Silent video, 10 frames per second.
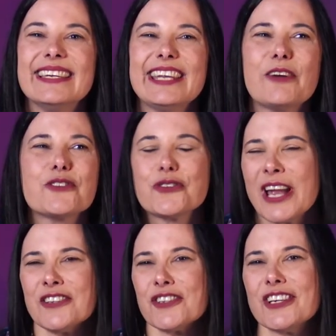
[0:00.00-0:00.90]
now,
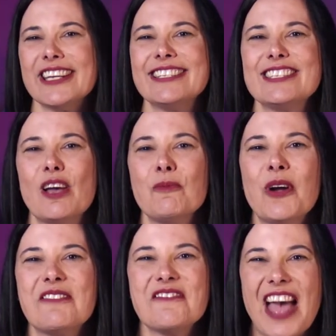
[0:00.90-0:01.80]
treasure is
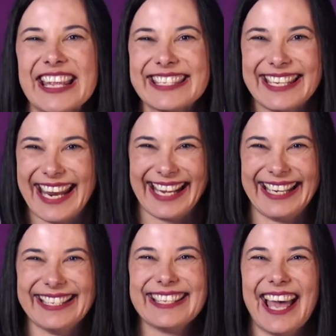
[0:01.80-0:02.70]
somewhat
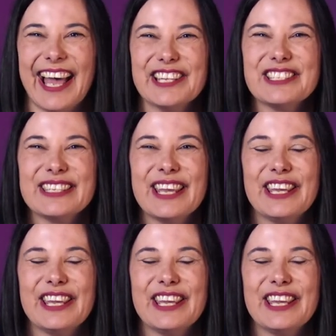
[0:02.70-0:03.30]
fascinating to us.